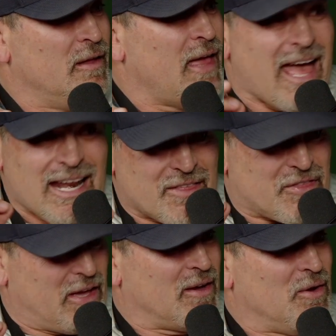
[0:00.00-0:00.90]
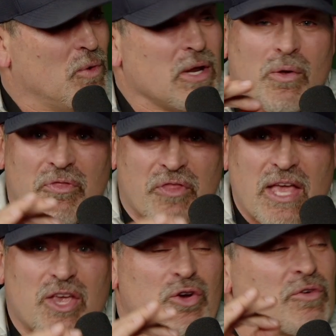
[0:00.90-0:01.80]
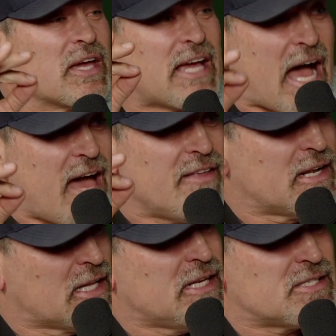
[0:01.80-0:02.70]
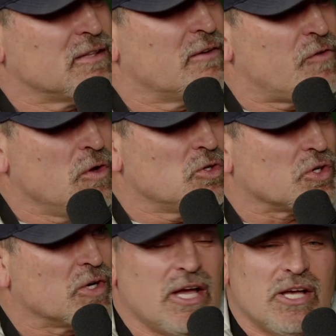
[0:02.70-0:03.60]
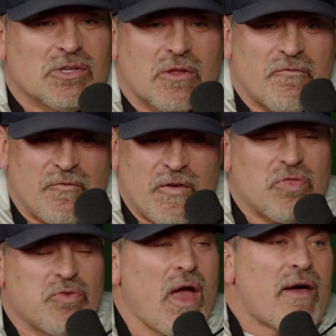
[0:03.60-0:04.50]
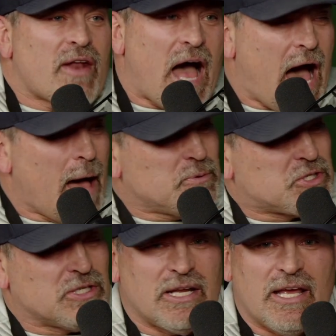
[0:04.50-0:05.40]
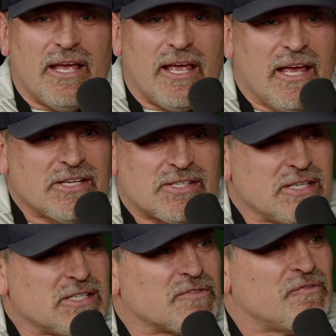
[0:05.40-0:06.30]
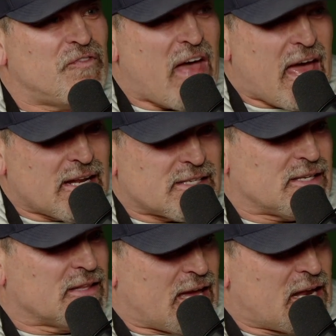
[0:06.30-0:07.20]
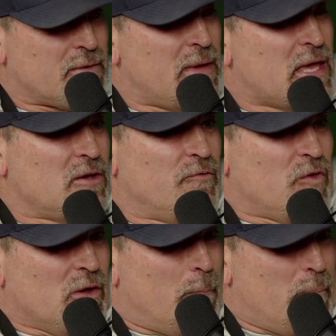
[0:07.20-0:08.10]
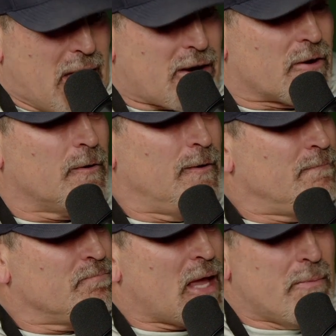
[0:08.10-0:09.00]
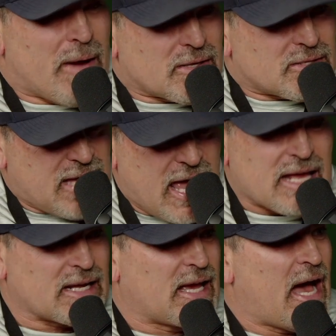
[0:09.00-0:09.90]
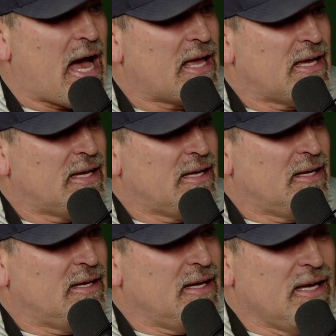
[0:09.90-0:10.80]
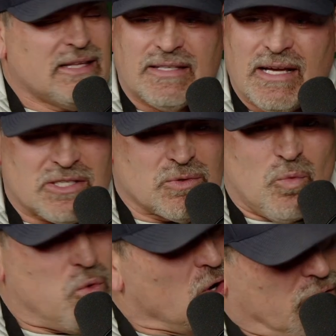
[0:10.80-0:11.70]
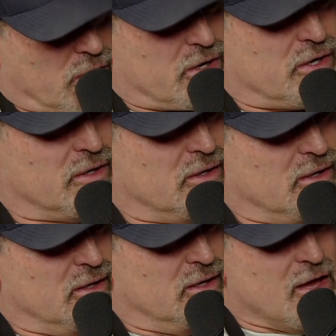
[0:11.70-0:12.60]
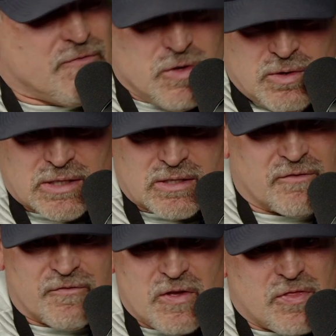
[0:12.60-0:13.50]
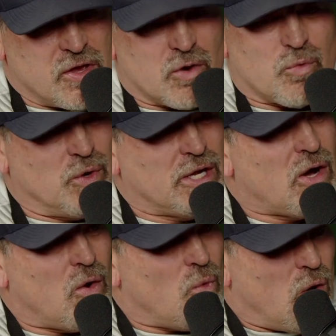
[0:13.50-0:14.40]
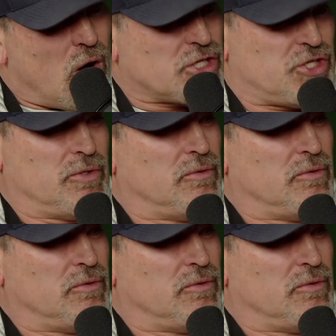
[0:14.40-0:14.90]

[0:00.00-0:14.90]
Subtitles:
anything. We don't think you're the guy that'll lead us in the future. So the 5th-round option is this fantasy land to make you feel better about taking a guy. It doesn't work. If you get to the 5th year, we don't want you.